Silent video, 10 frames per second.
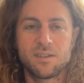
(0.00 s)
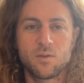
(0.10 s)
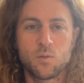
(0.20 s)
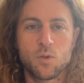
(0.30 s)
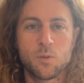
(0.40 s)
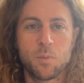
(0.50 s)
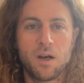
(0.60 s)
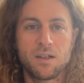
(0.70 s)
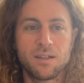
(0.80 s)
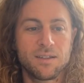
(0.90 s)

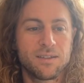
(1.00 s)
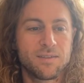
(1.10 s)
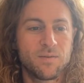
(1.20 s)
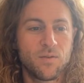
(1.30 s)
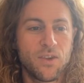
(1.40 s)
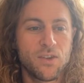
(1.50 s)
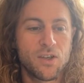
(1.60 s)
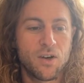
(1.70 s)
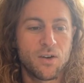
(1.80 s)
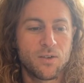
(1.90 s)
respond.
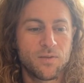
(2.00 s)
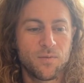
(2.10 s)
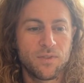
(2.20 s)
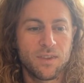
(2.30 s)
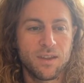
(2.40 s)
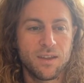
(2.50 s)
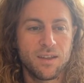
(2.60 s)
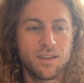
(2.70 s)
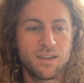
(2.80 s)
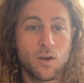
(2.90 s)
So,
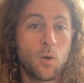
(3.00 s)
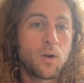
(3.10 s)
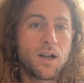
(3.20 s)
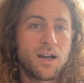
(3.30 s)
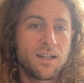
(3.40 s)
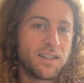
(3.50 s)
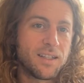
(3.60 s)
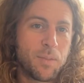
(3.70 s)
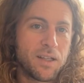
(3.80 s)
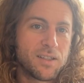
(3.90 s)
or not, it
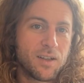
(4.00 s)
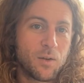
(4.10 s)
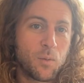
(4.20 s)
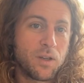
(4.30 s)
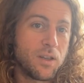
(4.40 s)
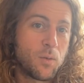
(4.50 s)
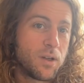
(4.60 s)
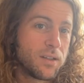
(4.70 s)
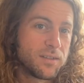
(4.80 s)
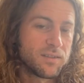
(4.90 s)
depends on what you
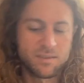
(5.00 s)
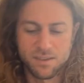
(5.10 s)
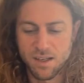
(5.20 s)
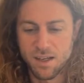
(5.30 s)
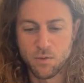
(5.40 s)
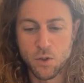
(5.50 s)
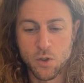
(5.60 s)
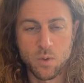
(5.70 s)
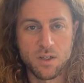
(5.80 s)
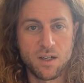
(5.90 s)
want. If you
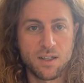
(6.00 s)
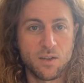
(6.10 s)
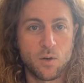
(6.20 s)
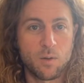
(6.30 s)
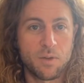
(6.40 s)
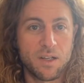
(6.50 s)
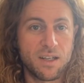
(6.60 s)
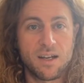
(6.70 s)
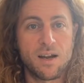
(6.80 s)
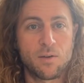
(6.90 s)
just want to talk to the orb and it
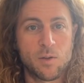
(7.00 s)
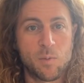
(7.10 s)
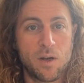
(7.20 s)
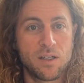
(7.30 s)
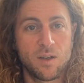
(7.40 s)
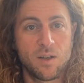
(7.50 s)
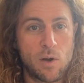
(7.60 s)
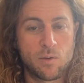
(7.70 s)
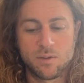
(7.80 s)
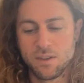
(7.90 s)
not respond, it
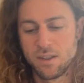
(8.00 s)
won't.